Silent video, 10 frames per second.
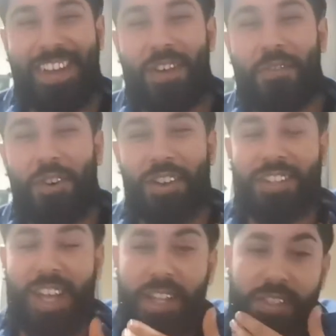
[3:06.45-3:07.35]

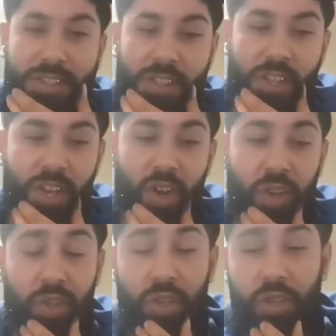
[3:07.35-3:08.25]
Fast hands, you know,
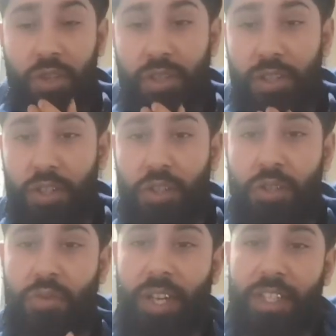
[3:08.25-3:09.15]

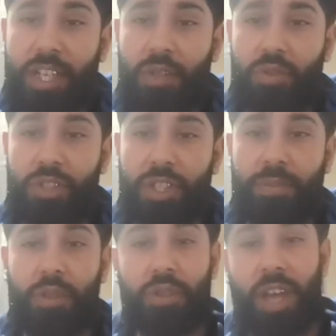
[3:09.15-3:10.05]
good ring
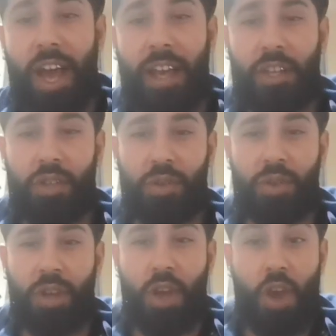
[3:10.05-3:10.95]
generalship, good IQ,
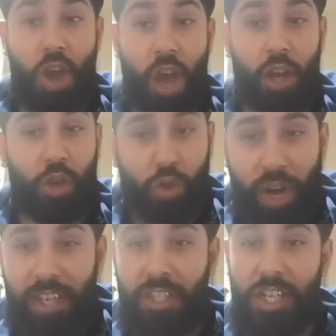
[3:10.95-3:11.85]
a
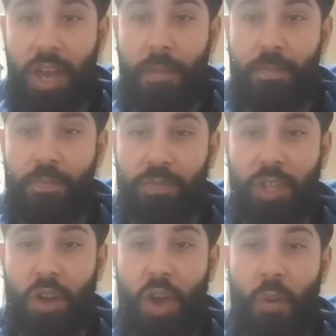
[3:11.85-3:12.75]
great jab,
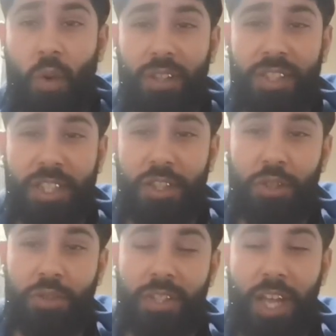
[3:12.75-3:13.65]
you know. And once he
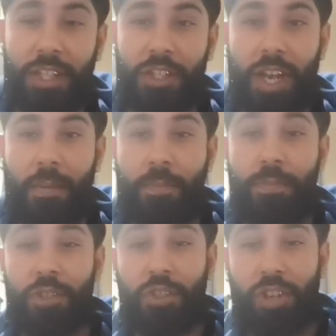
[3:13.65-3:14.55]
shoots that jab
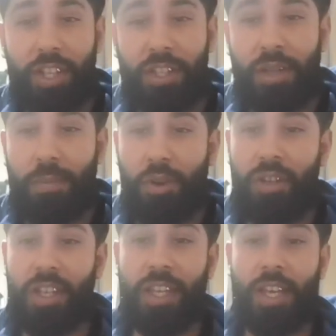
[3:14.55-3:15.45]
straight to the
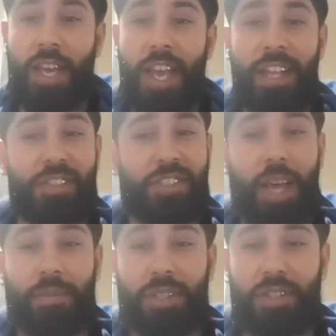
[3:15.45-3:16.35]
body, it
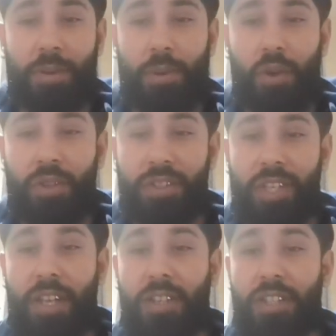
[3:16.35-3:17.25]
zaps his opponent's
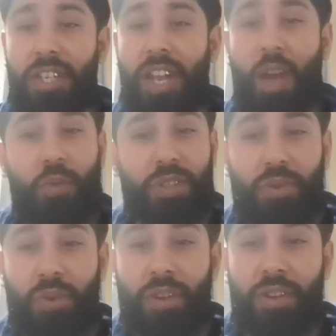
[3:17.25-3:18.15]
energy, like we
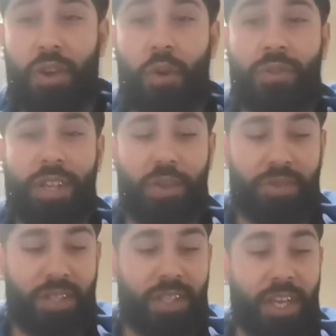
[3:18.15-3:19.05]
saw in the Jose
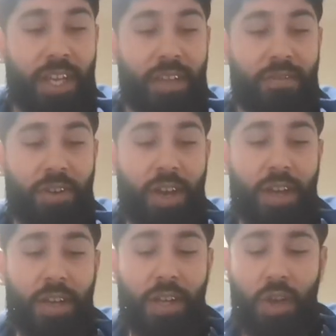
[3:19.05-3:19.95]
Uz Kategi fight.
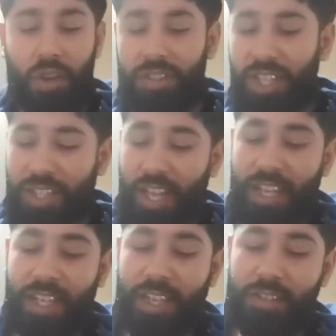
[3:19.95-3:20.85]

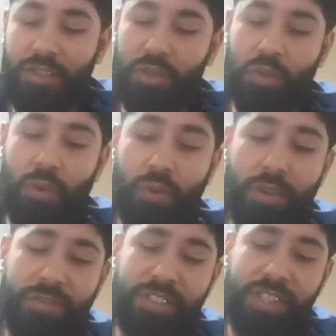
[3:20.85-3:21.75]
Uzkategi has a sort
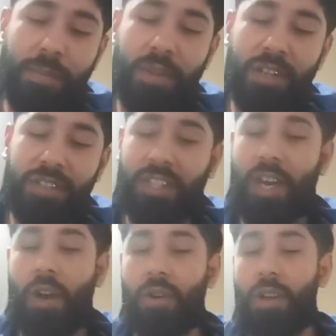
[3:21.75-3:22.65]
of similar
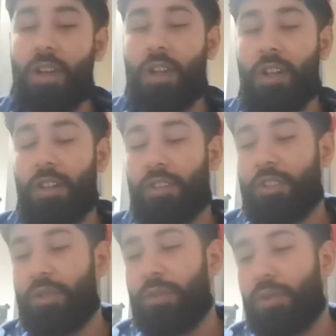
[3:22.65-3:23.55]
style
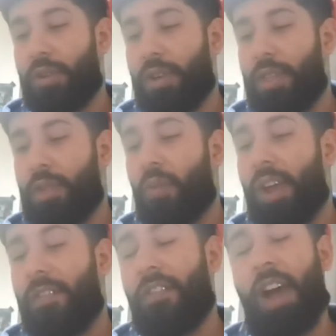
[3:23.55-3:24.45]
to the
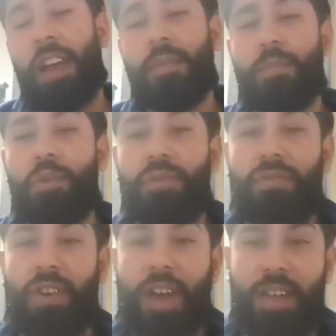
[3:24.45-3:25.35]
way Feigenbutz
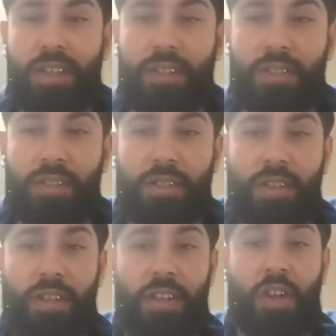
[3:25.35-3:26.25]
fight.
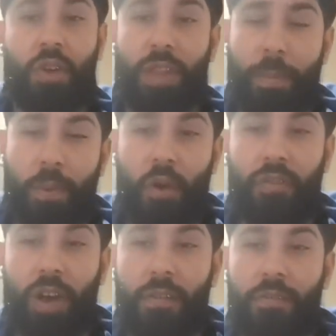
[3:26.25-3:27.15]
You know, they
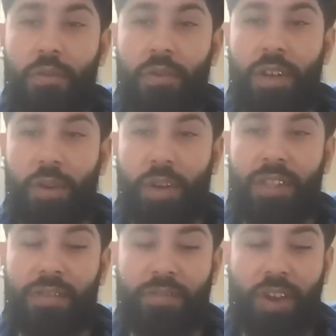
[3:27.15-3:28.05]
both come forward
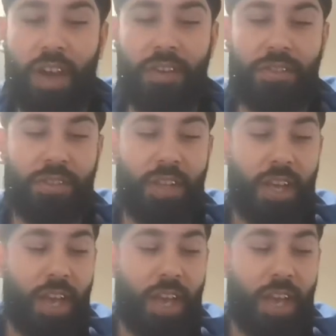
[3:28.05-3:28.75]
aggressive fighters.